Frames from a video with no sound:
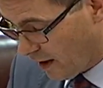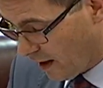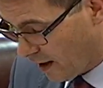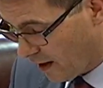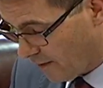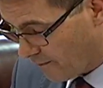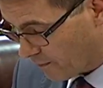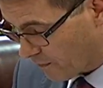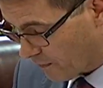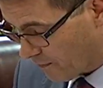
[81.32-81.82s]

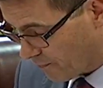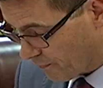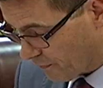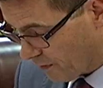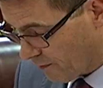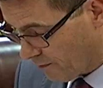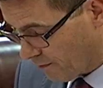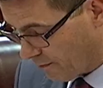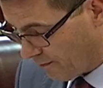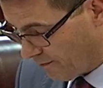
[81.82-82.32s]
Um,
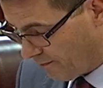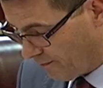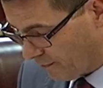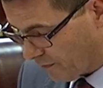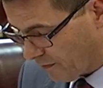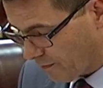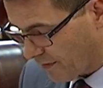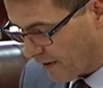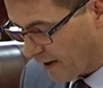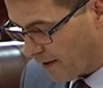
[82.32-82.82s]

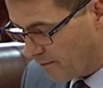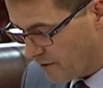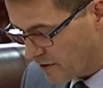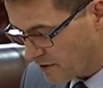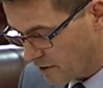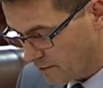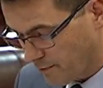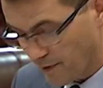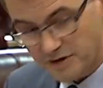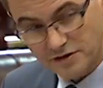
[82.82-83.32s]
but that,
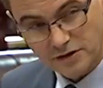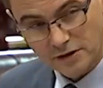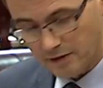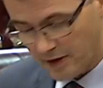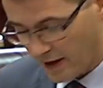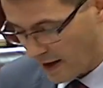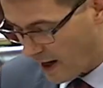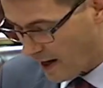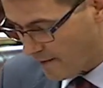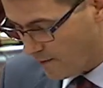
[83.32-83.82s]
Mr. President,
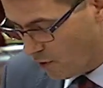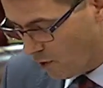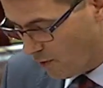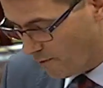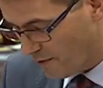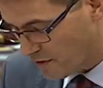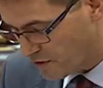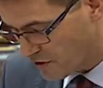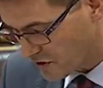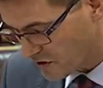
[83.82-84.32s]
they are more
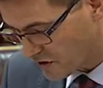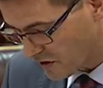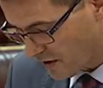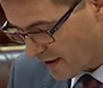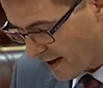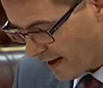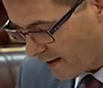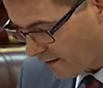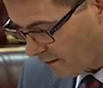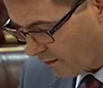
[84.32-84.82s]
ambitious than
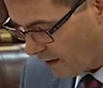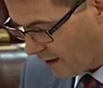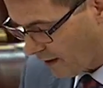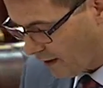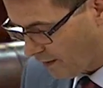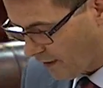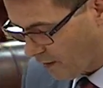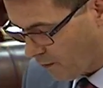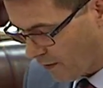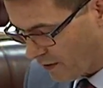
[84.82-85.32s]
that.
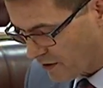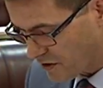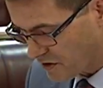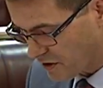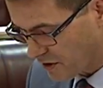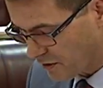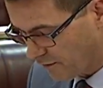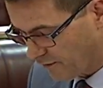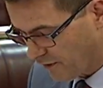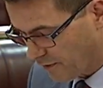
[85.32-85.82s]
Uh, they want to
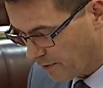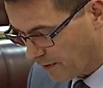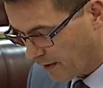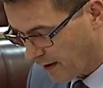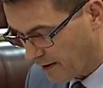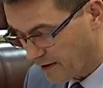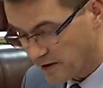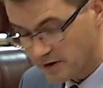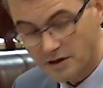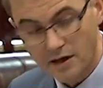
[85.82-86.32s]
see
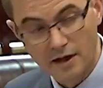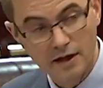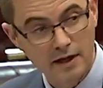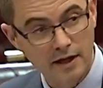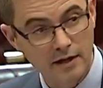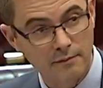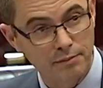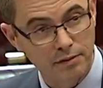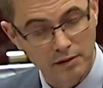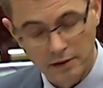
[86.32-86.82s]
defibrillators
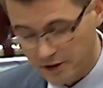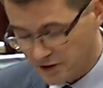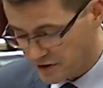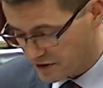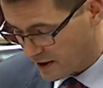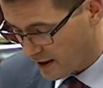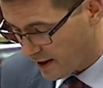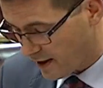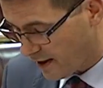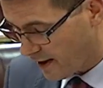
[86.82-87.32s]
in police
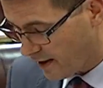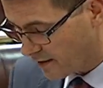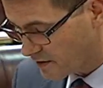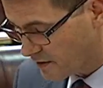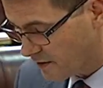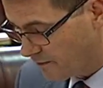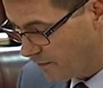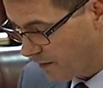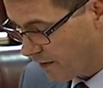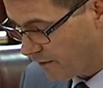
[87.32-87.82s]

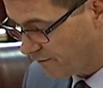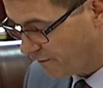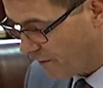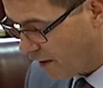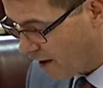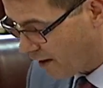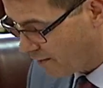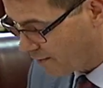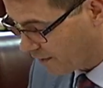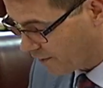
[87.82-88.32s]
cars, in
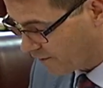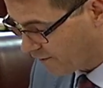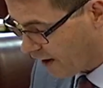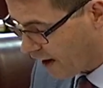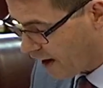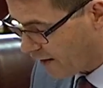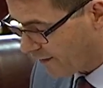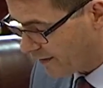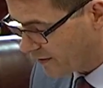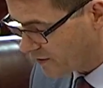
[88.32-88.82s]
fire,
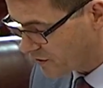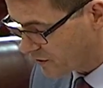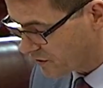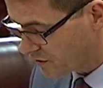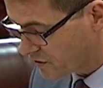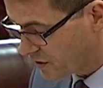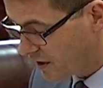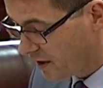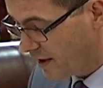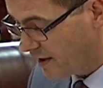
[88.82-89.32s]
fire
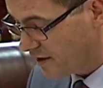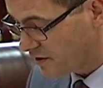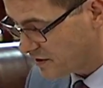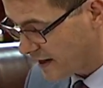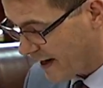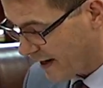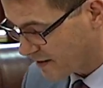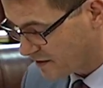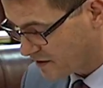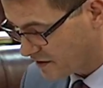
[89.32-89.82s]
engines, in
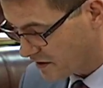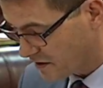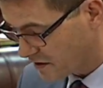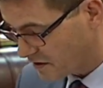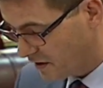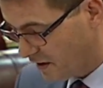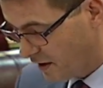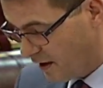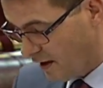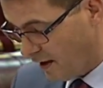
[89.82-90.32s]

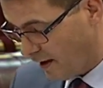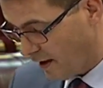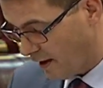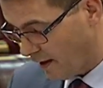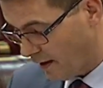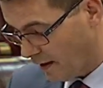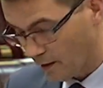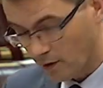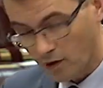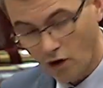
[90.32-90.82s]
taxis,
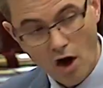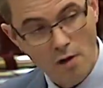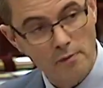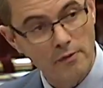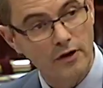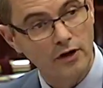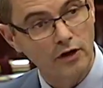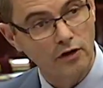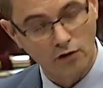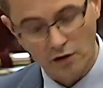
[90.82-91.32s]
uh,
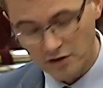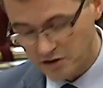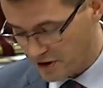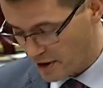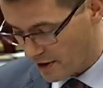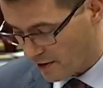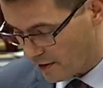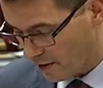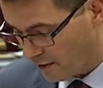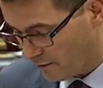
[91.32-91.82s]
common across
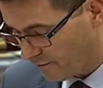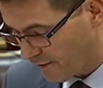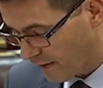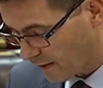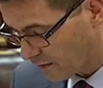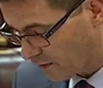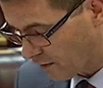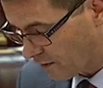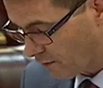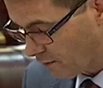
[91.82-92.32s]
area. In
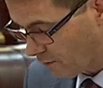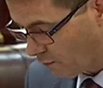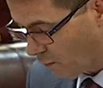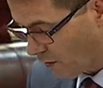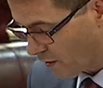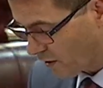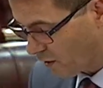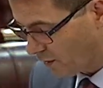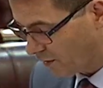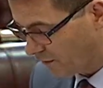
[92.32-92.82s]
fact, they're
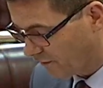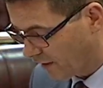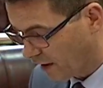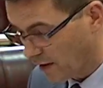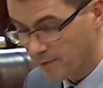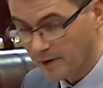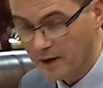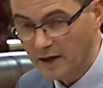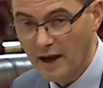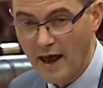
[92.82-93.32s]
working on
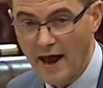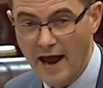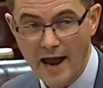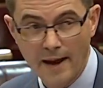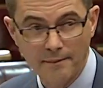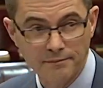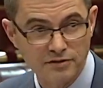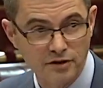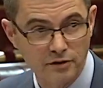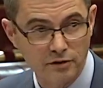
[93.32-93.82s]
developing an
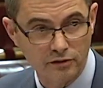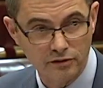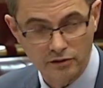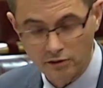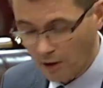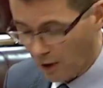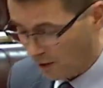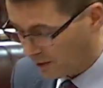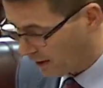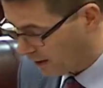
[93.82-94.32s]
app so you
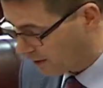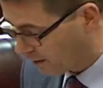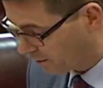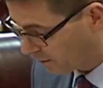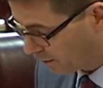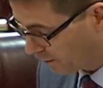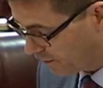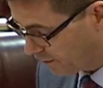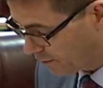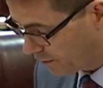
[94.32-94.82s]
could locate a
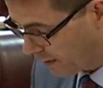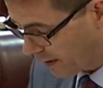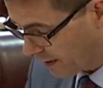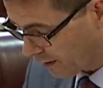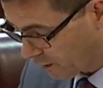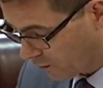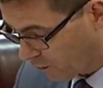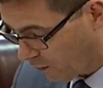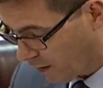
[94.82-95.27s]
defibrillator